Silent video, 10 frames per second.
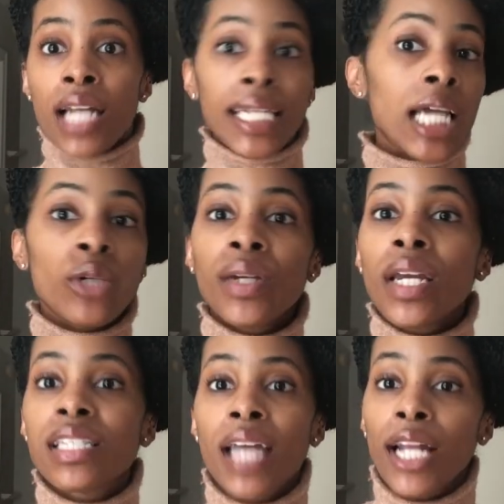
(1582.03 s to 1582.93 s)
Tailoring
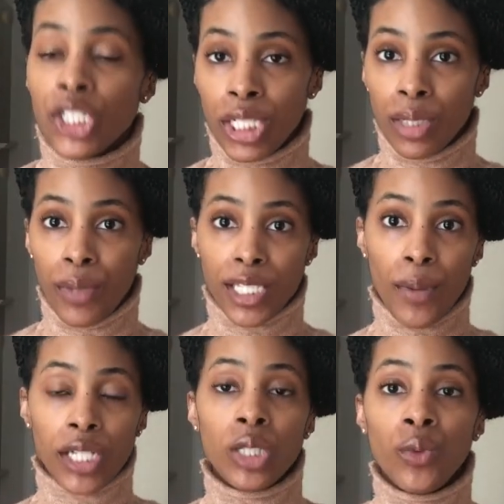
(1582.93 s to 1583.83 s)
is not cheap,
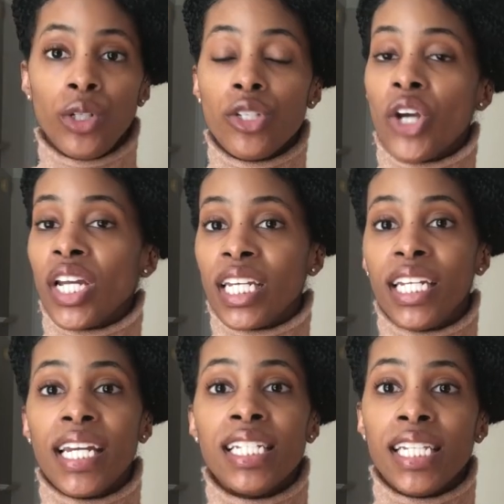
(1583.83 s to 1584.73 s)
especially when you start
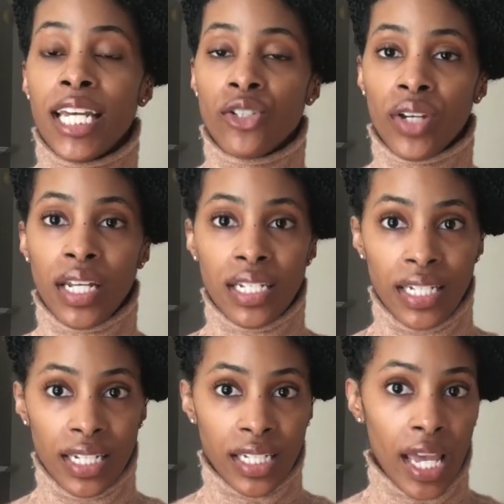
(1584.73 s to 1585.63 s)
getting into intricate
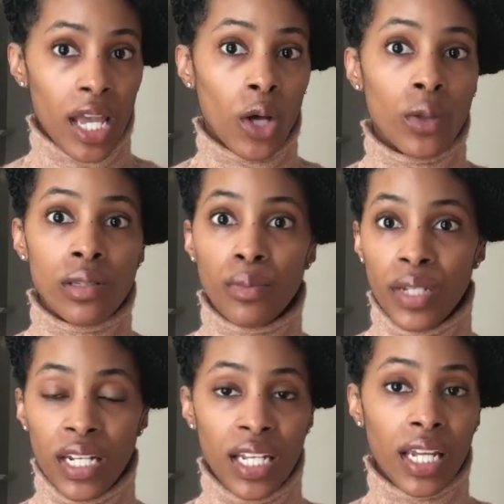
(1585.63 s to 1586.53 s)
details,
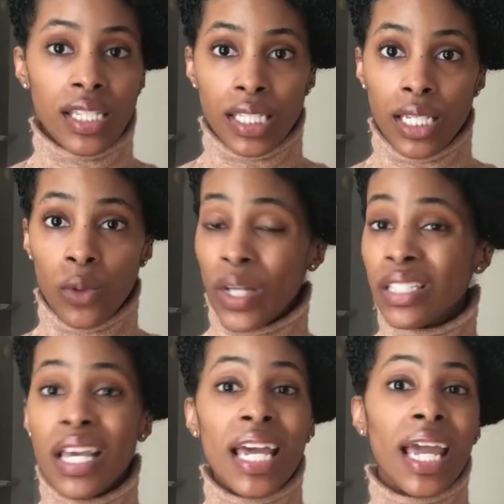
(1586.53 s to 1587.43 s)
beading and
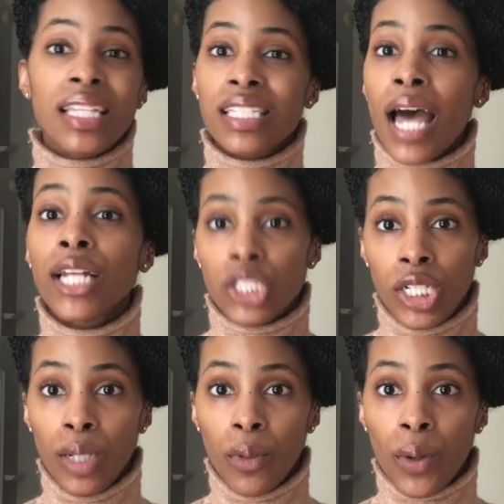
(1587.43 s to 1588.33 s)
sequins. It's not
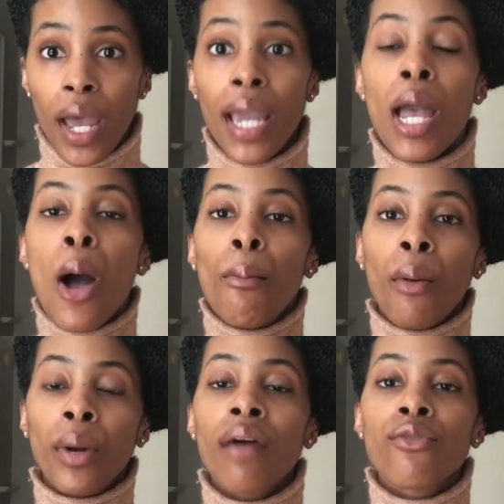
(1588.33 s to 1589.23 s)
cheap, okay? But
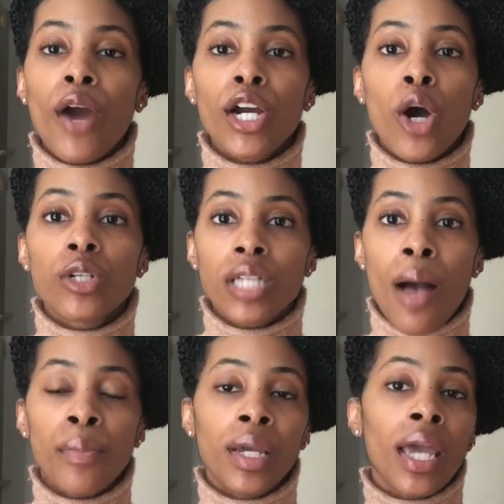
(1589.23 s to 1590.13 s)
whenever I go
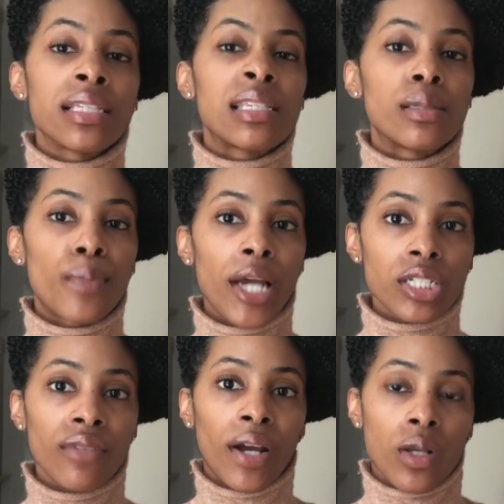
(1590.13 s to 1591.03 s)
shopping,
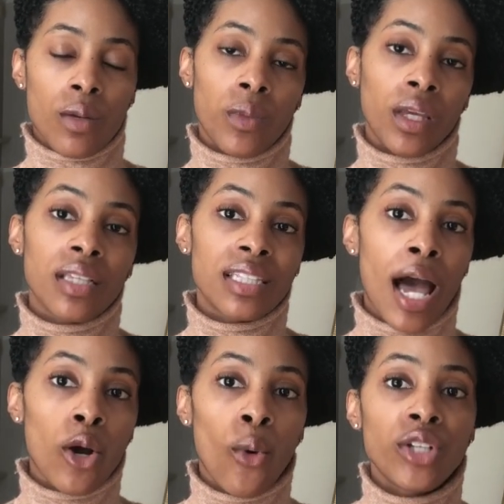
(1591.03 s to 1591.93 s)
especially if I know something is
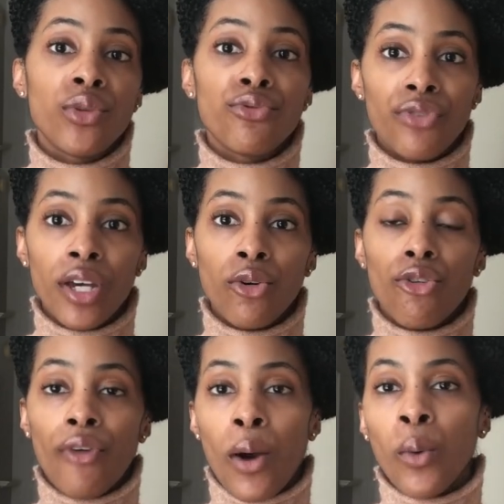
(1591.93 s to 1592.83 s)
not going to fit, or
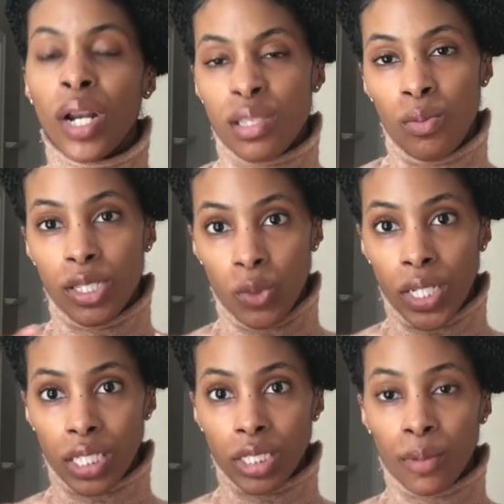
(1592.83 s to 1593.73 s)
if I want it to be
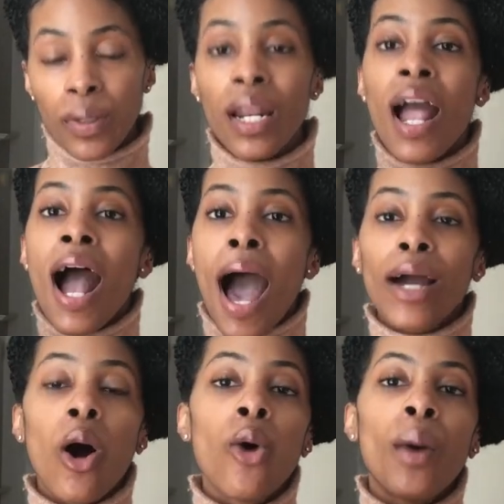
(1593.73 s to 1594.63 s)
tweaked a little bit, I
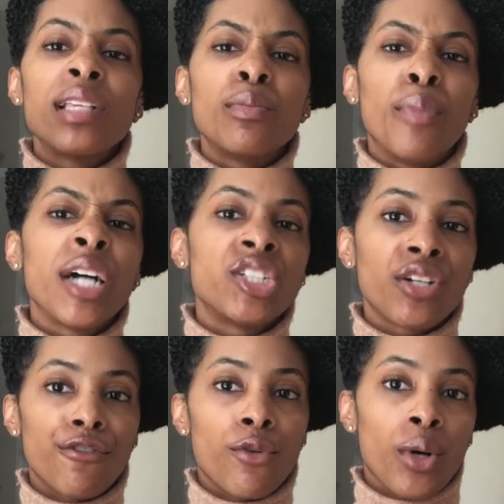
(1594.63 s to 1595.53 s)
always
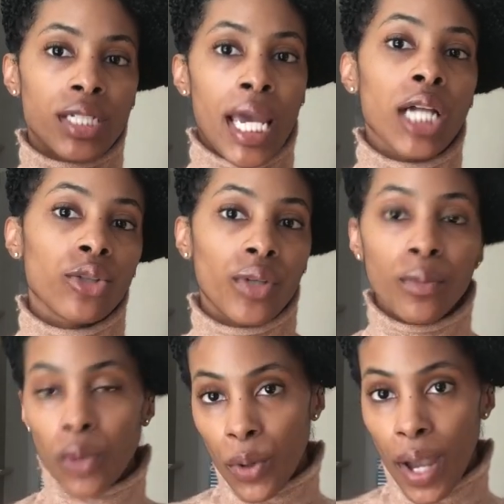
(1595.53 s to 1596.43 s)
budget for
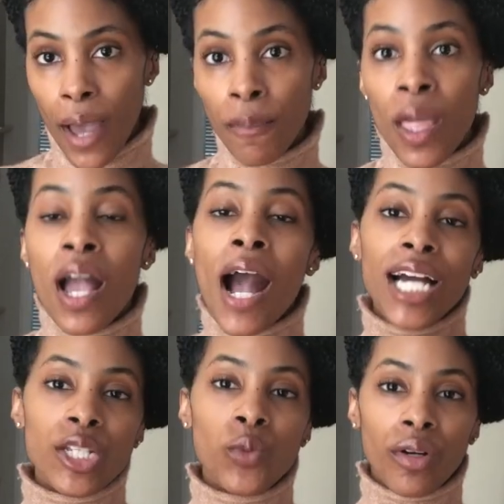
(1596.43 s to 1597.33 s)
tailoring, okay?
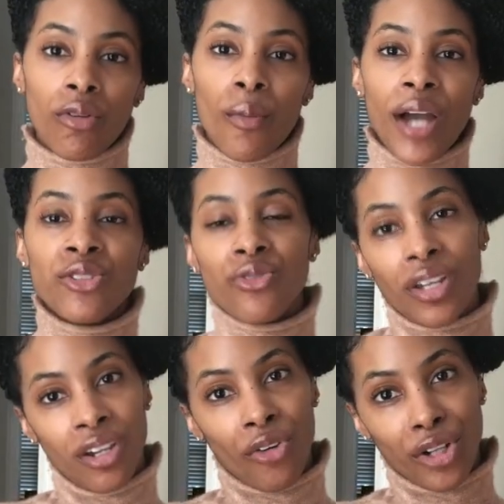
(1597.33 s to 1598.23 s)
I just want to remind you
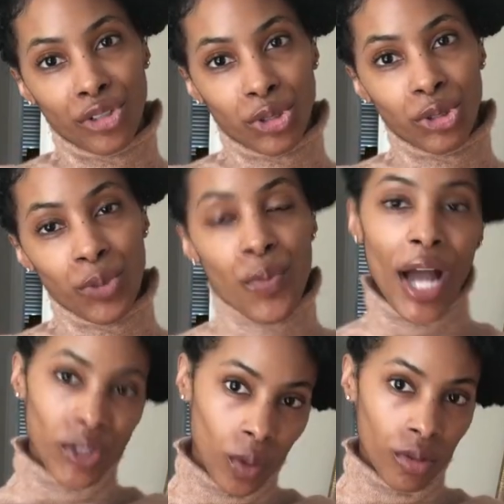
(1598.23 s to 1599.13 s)
that here on YouTube,
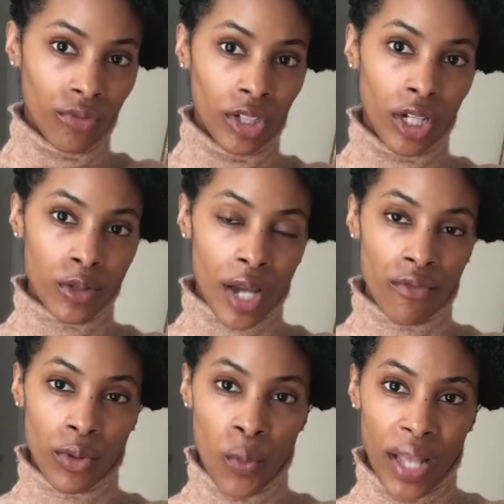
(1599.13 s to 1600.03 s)
I do upload videos
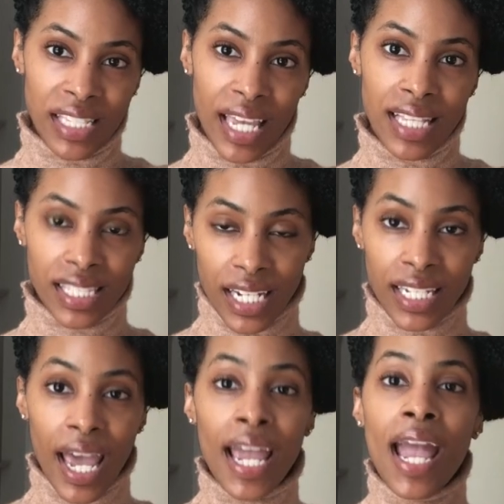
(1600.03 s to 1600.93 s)
every Wednesday and
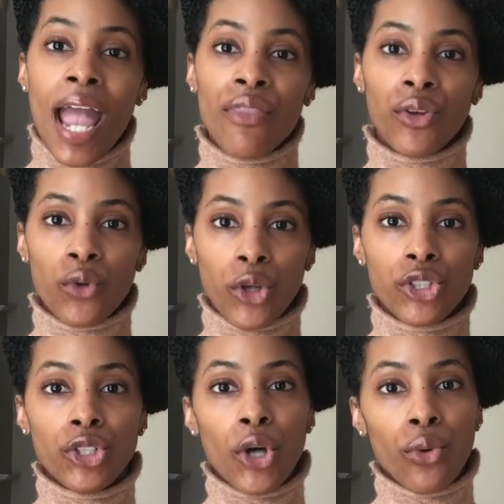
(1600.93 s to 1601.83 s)
Sunday. And then of
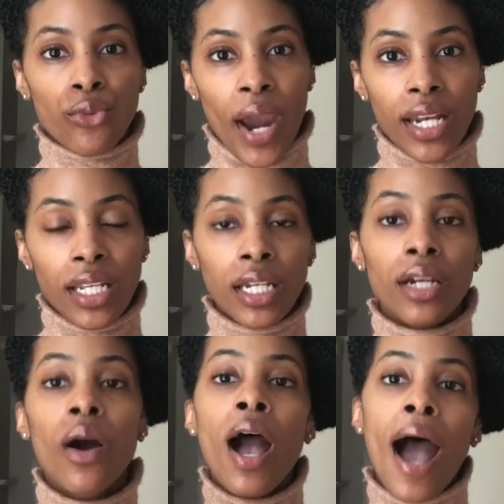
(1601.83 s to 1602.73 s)
course, you know, right
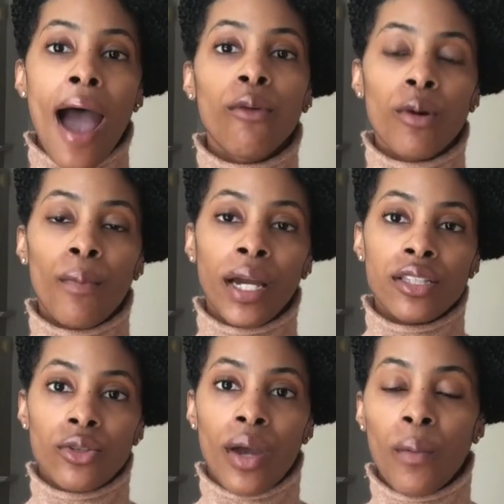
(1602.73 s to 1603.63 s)
here, I will put my
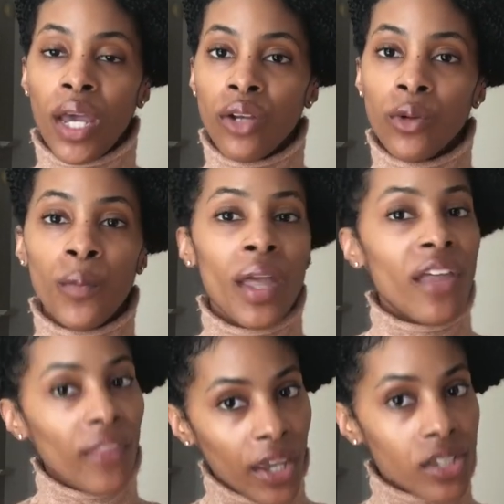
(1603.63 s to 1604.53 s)
Instagram handle.
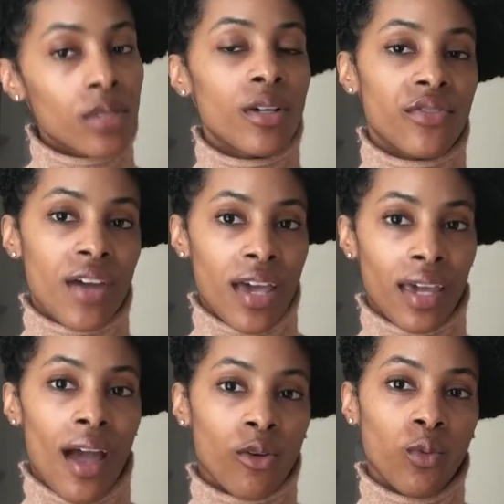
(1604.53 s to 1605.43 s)
Thank you so much for
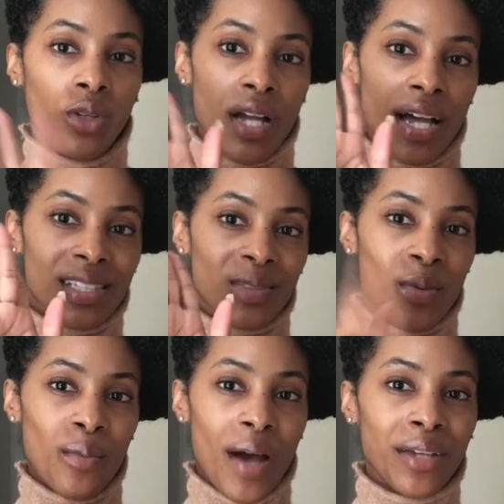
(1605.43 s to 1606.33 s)
hanging out with me, you guys.
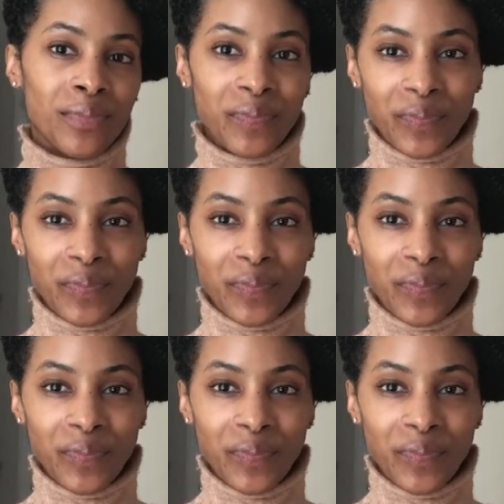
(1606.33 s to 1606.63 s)
Bye.